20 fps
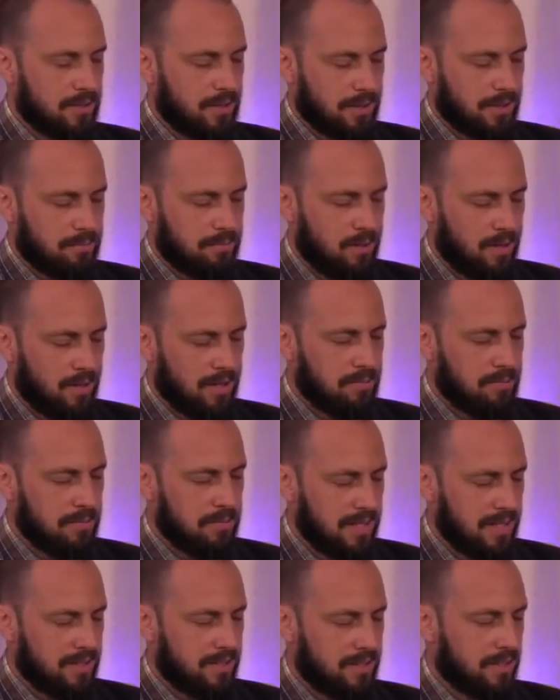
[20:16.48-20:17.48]
was like
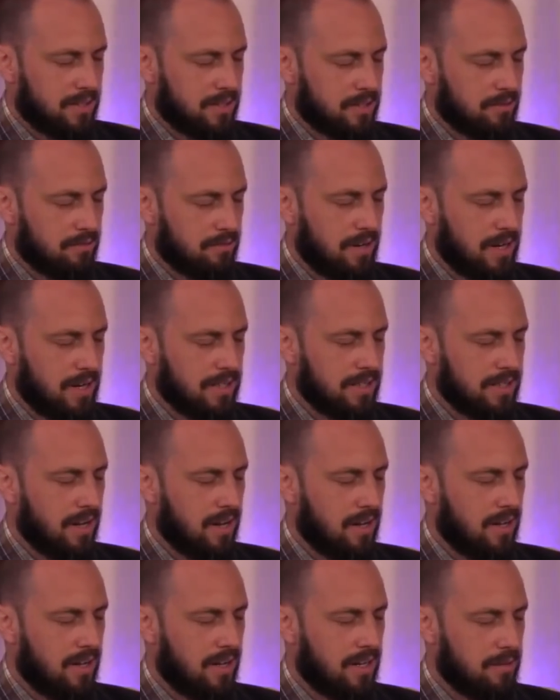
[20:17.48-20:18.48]
pulling me into the
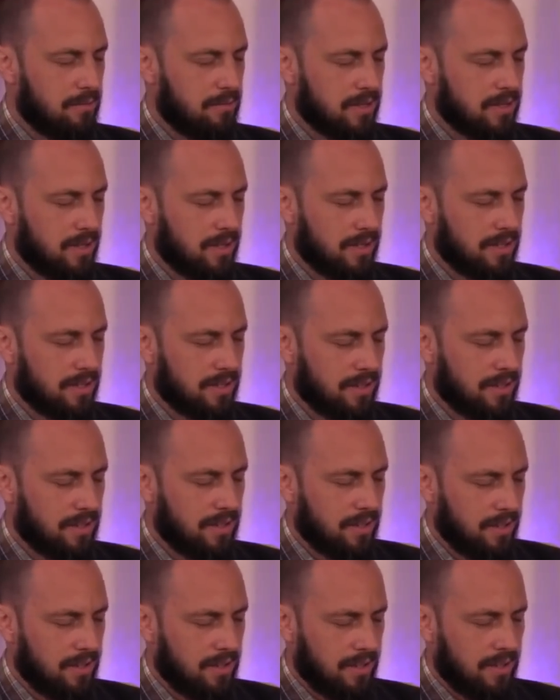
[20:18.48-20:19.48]
surrender, and it was
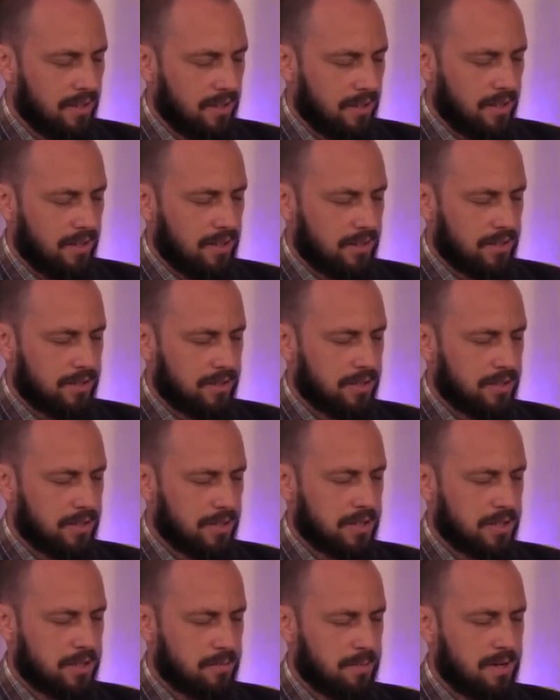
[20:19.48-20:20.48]
like I could just
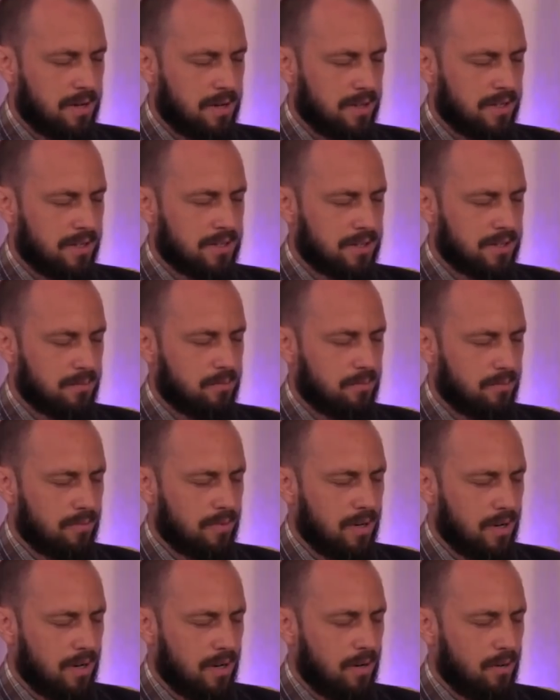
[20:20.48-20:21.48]
experience,
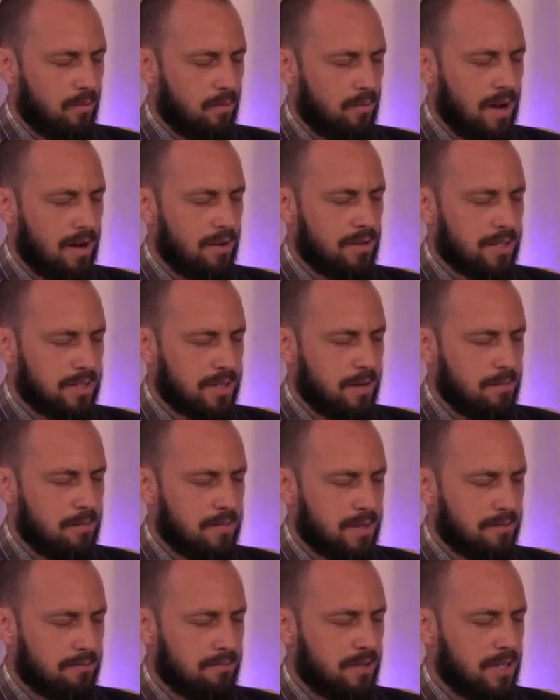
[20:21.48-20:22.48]
wow, there's
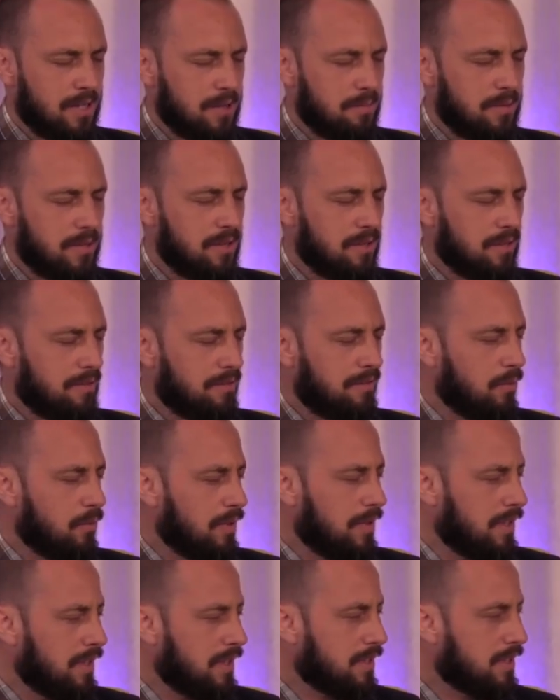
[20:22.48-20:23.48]
something really beautiful
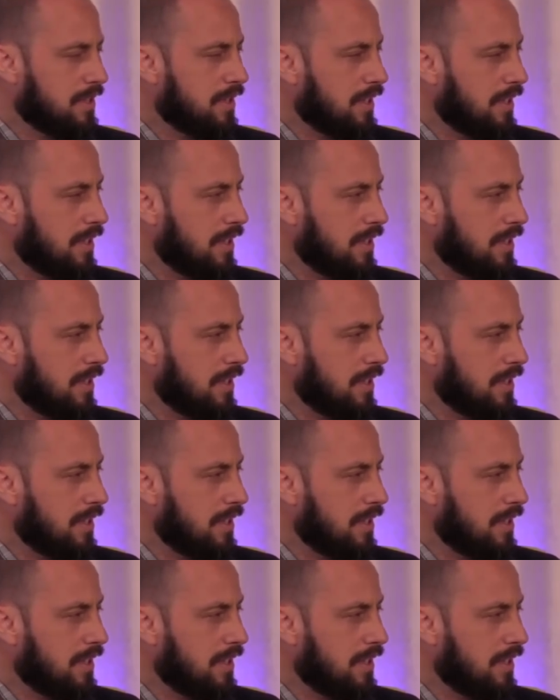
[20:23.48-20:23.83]
in this